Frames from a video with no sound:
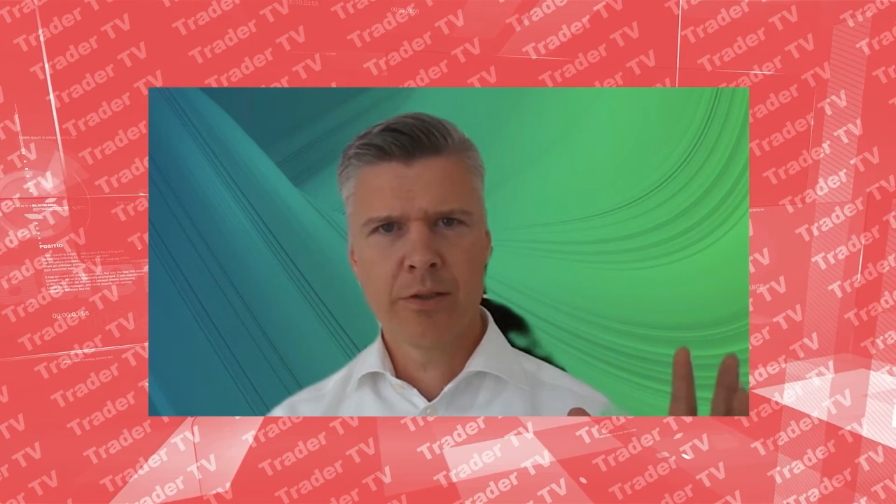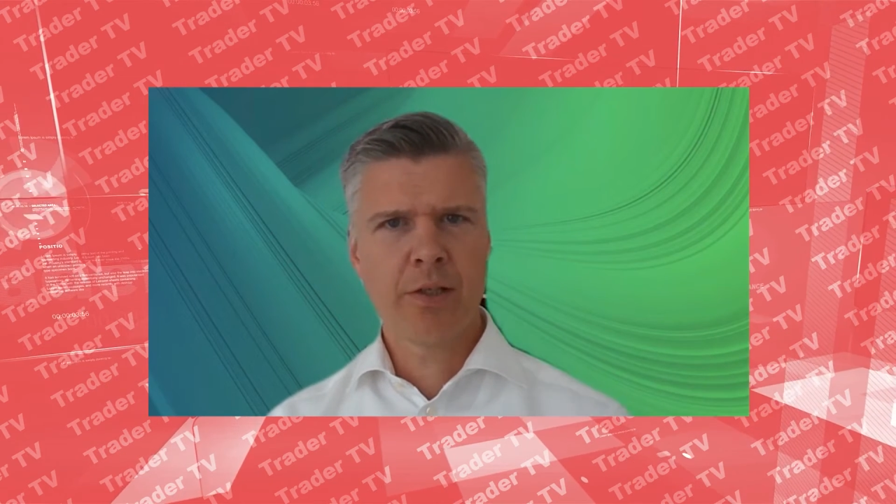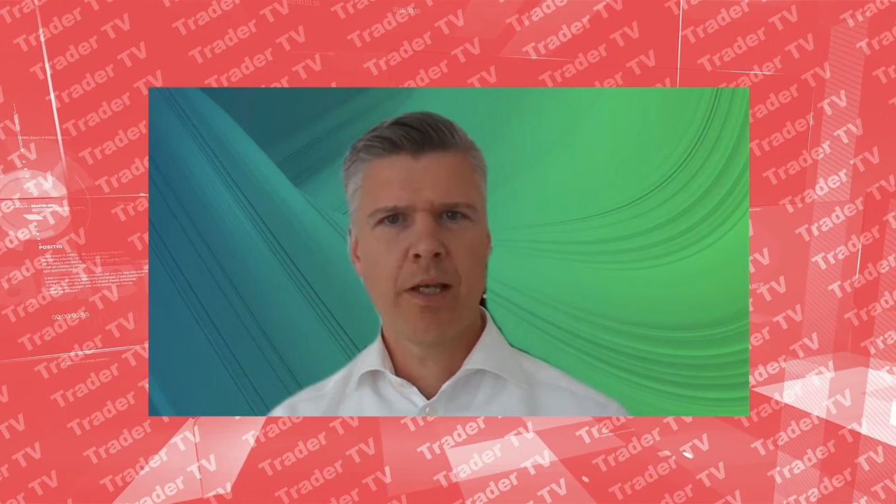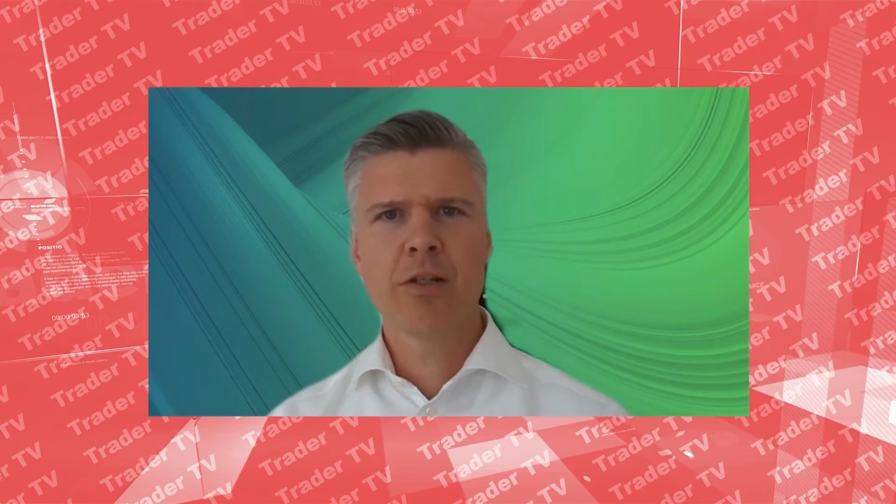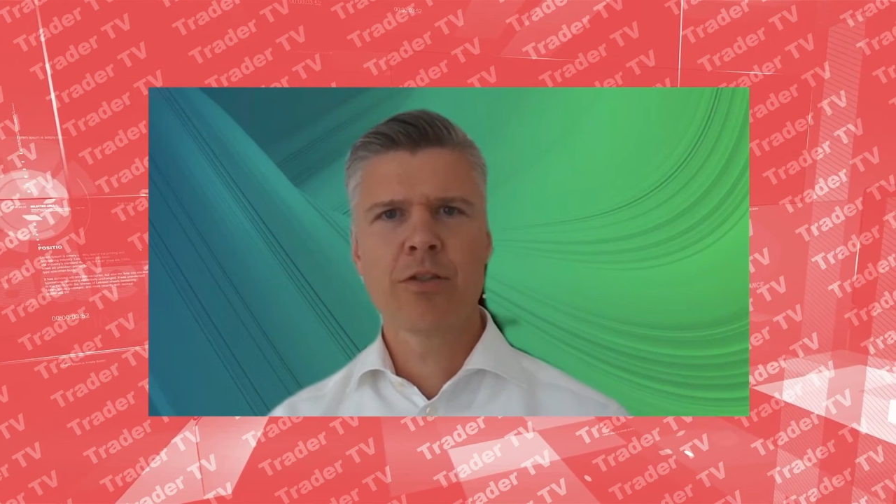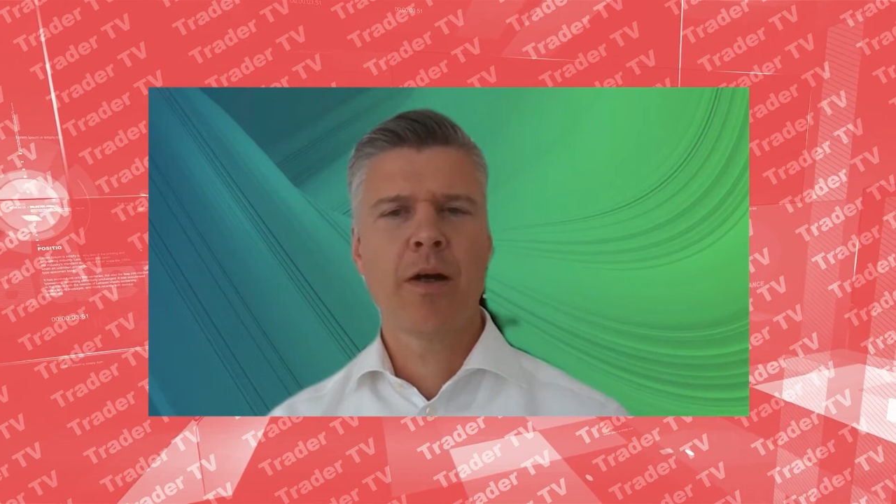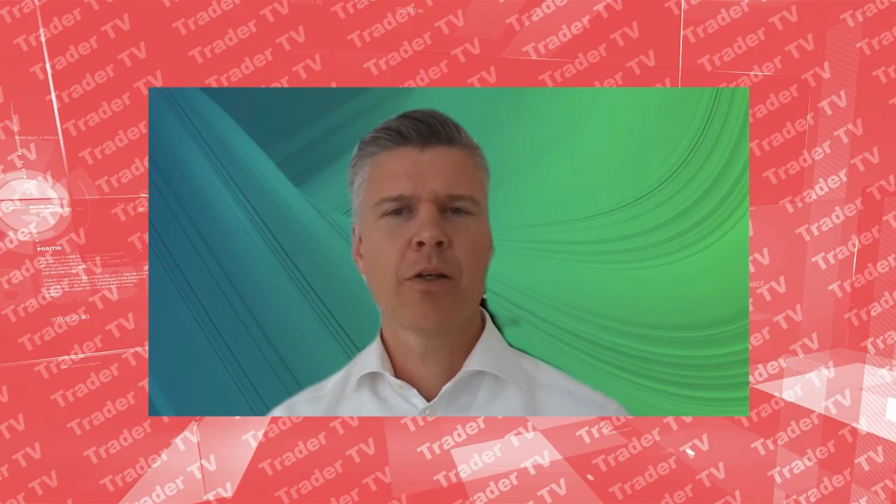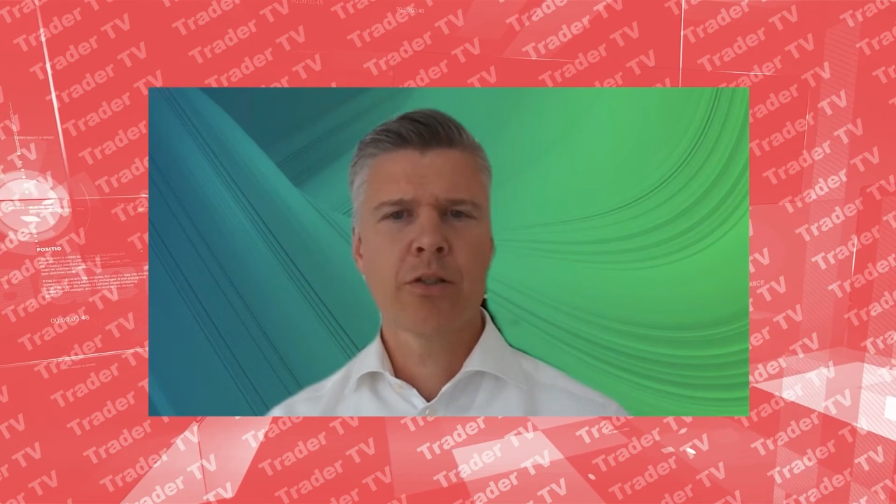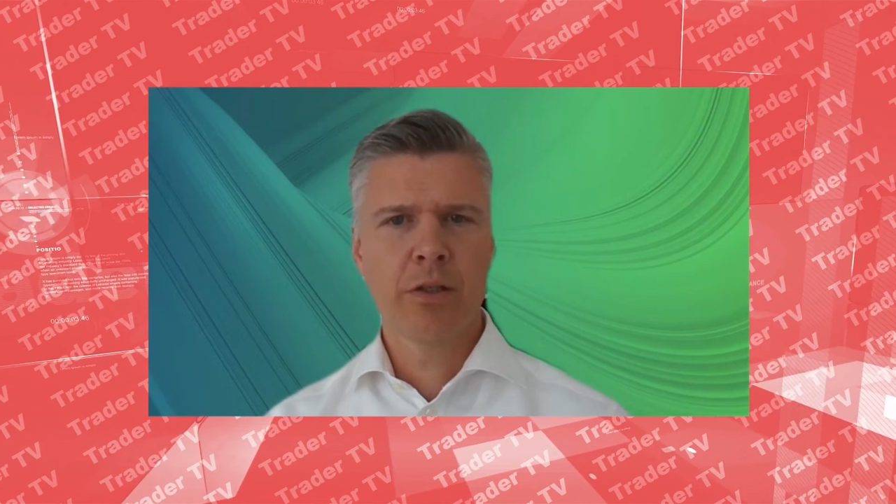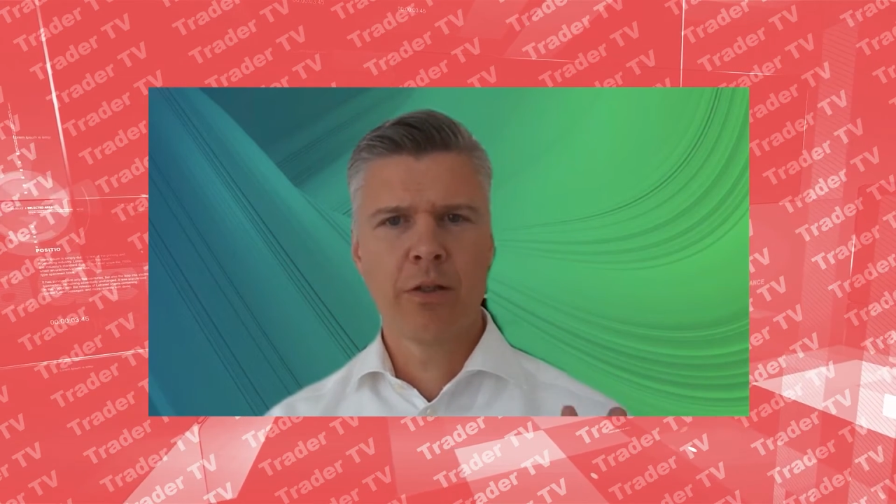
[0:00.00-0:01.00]
the sales
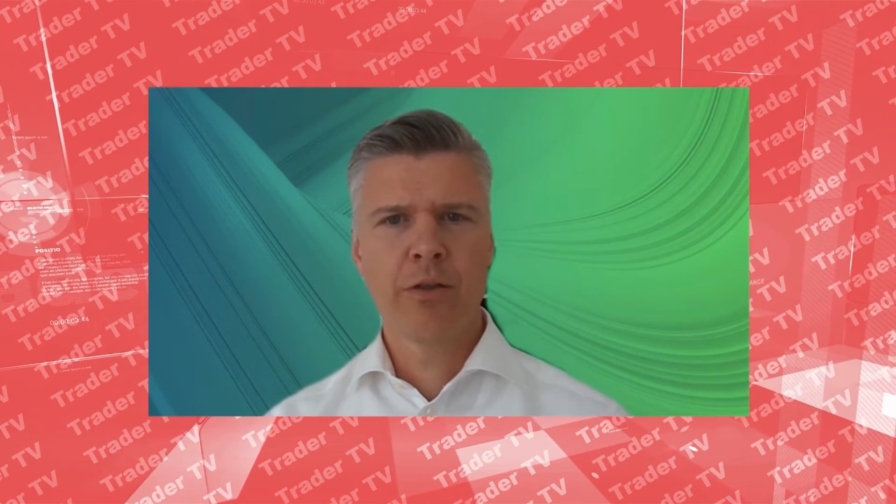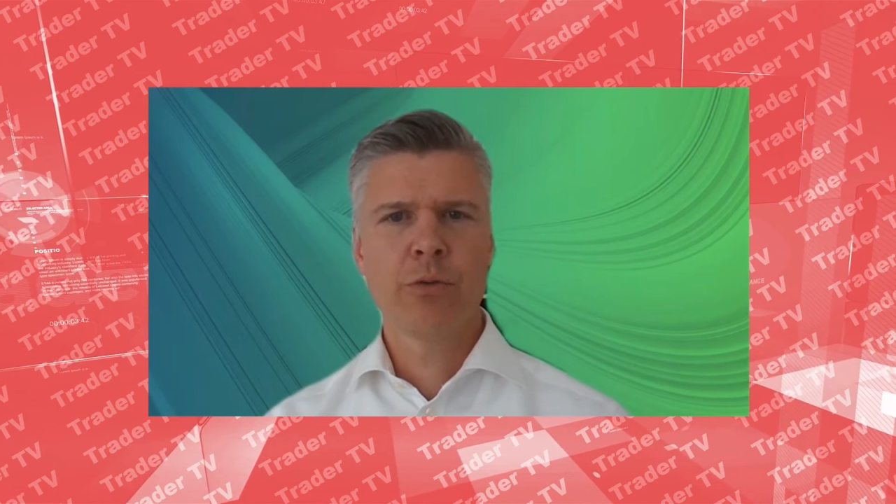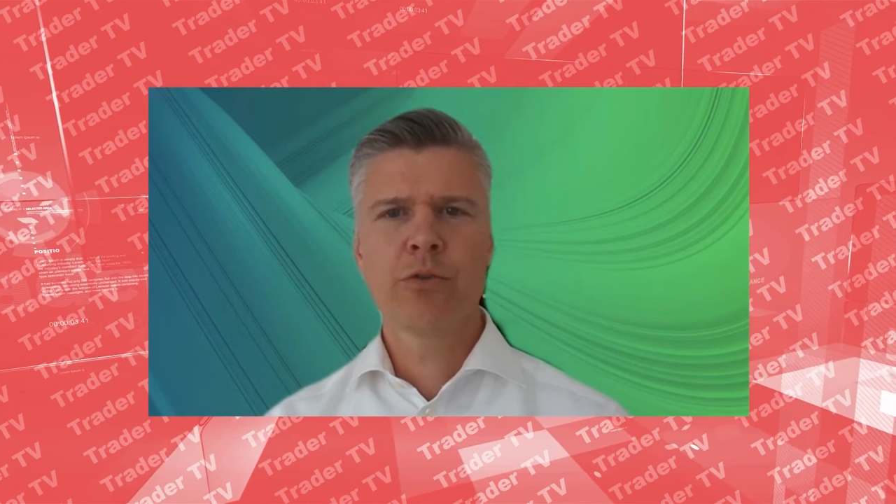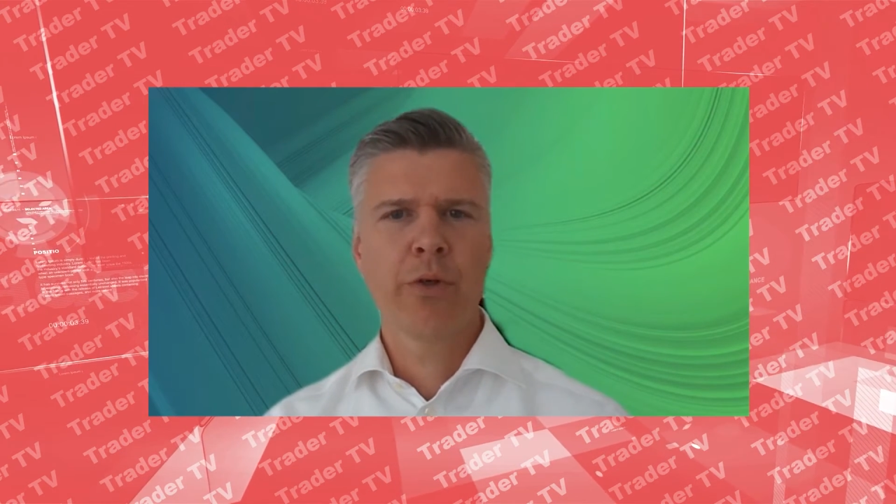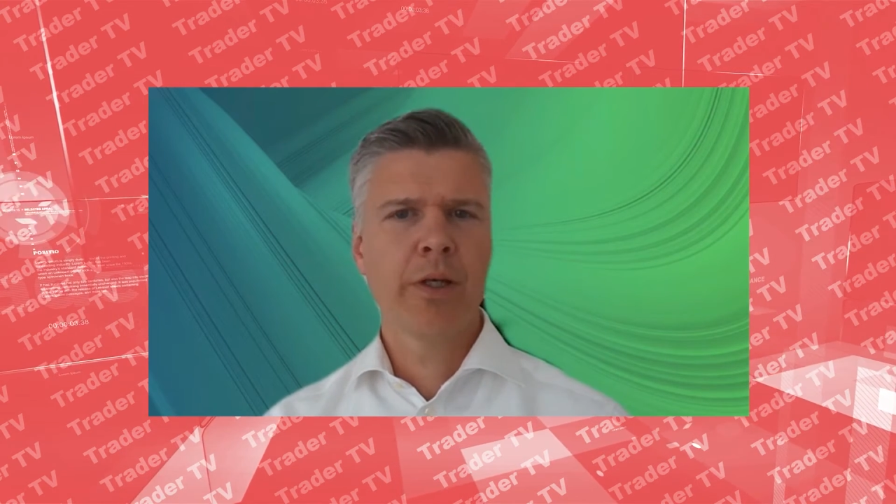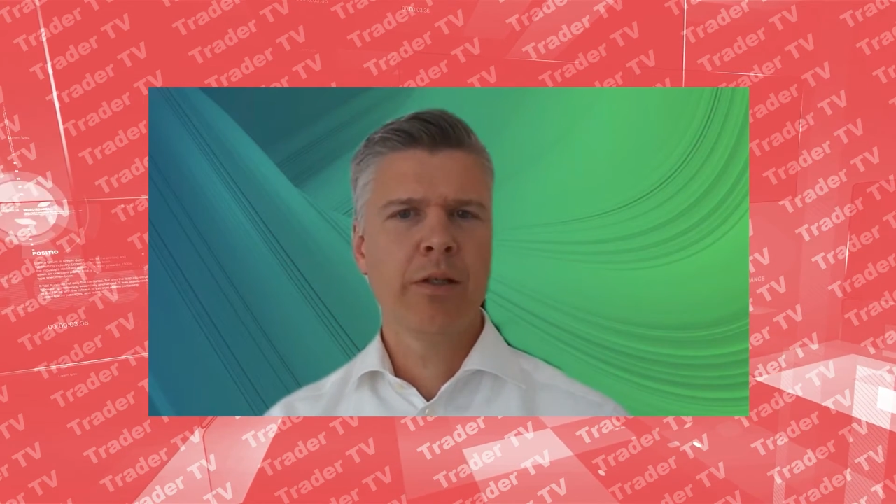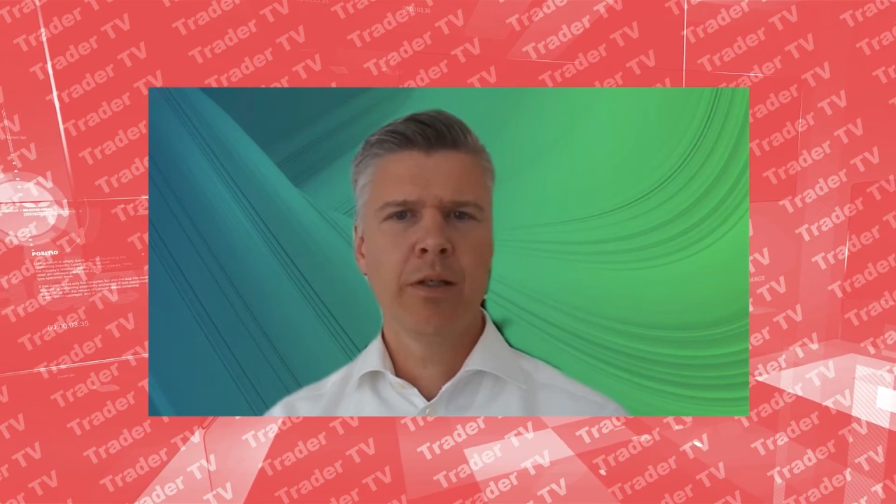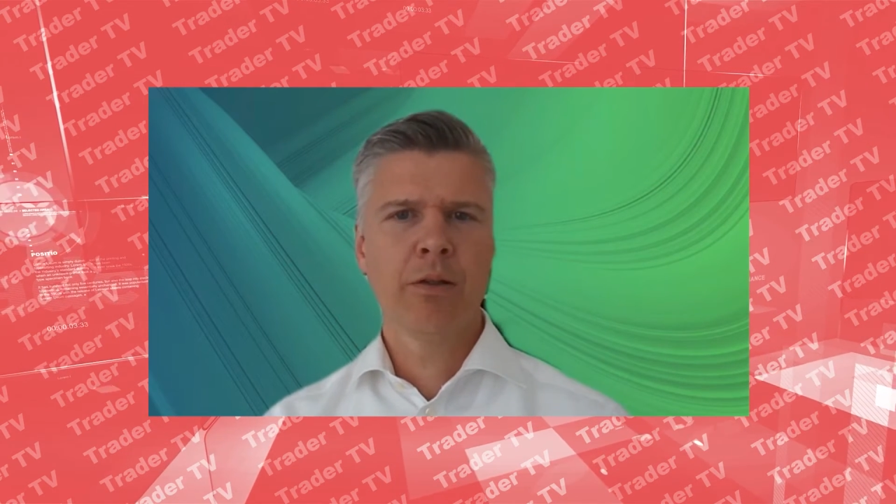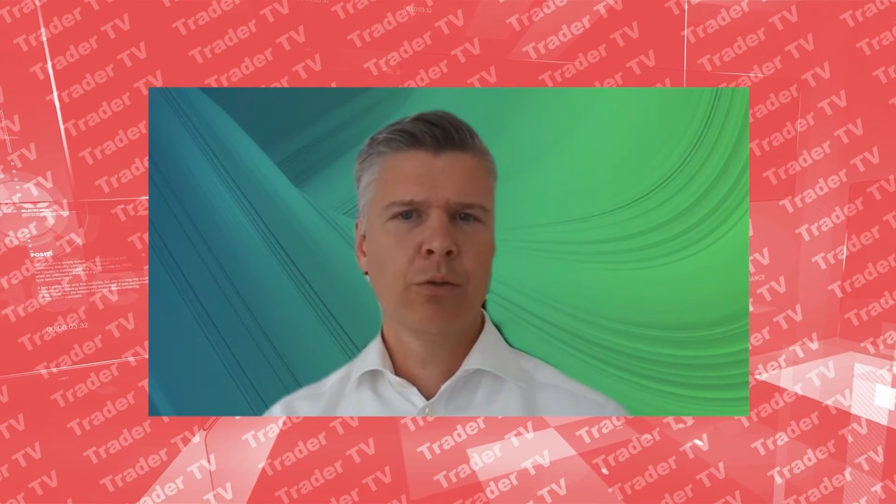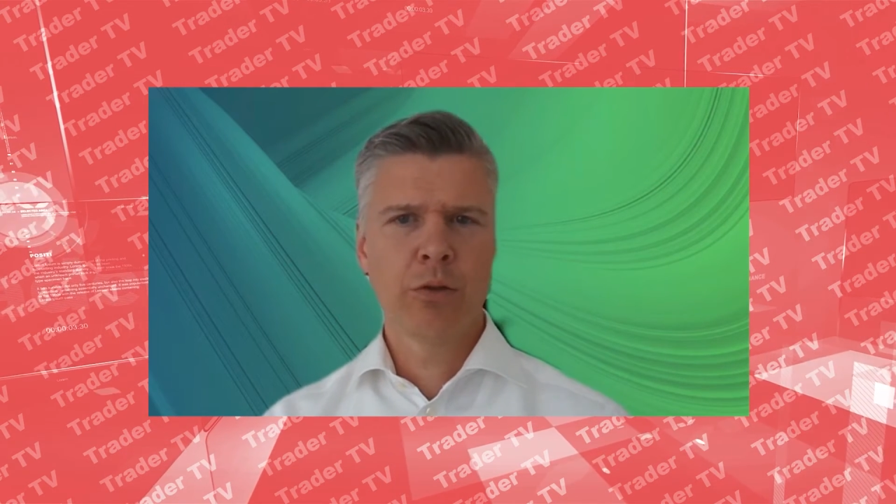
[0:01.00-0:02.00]
function, through trading,